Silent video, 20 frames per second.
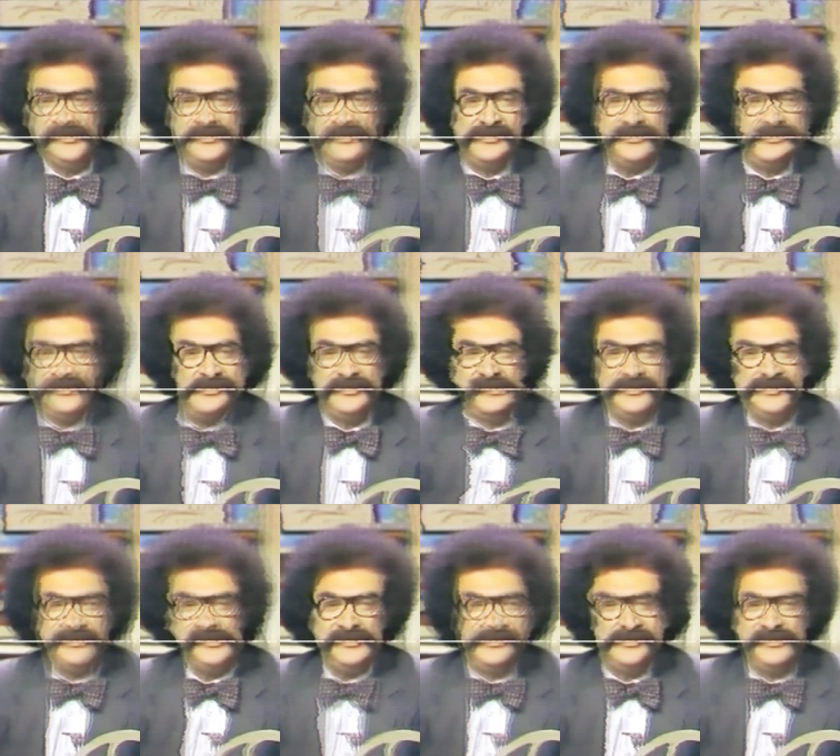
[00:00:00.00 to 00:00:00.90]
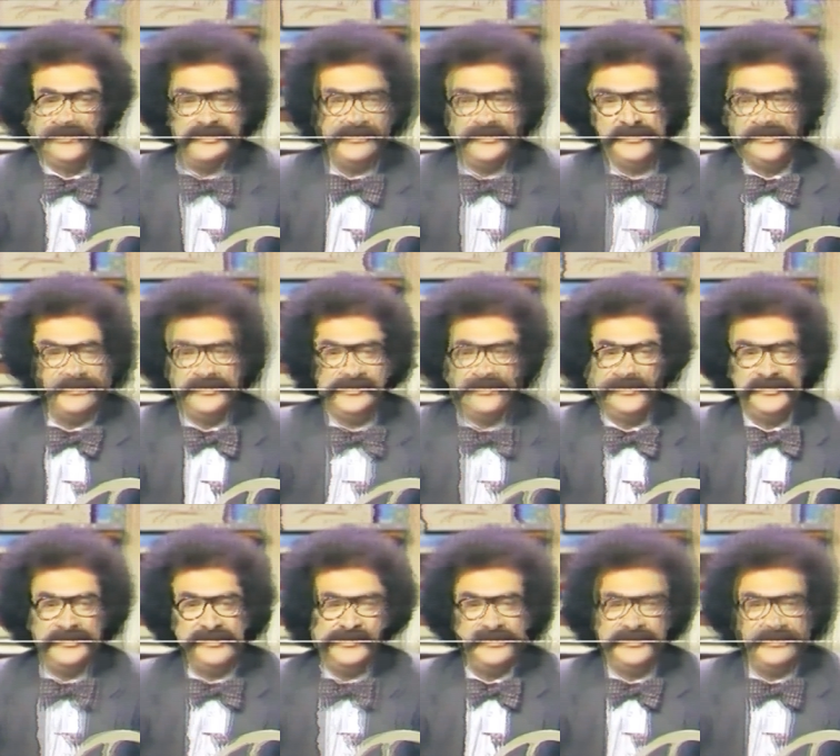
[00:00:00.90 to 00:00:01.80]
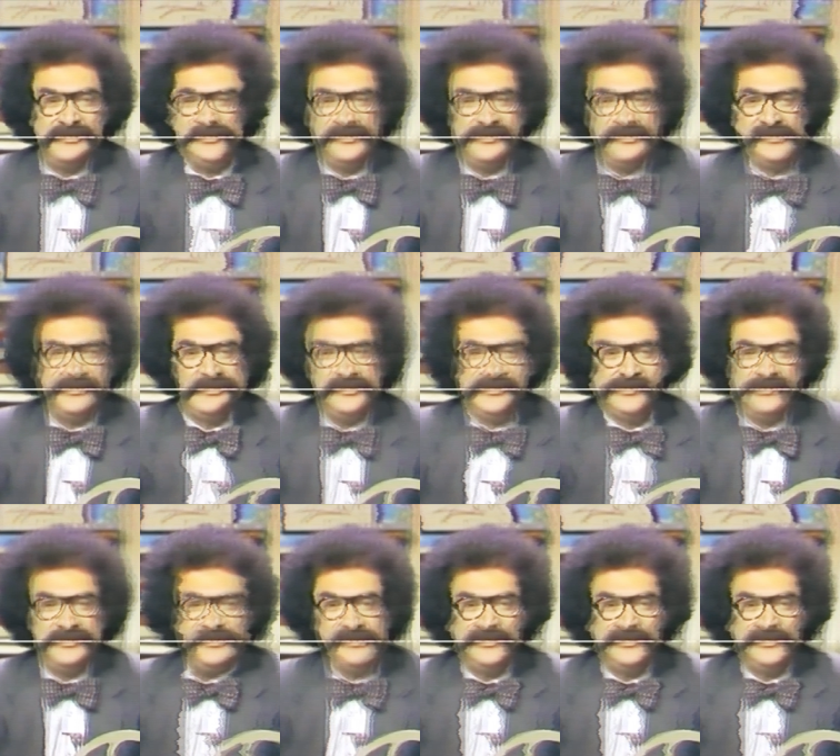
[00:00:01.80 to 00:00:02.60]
When is it okay to say a movie is bad?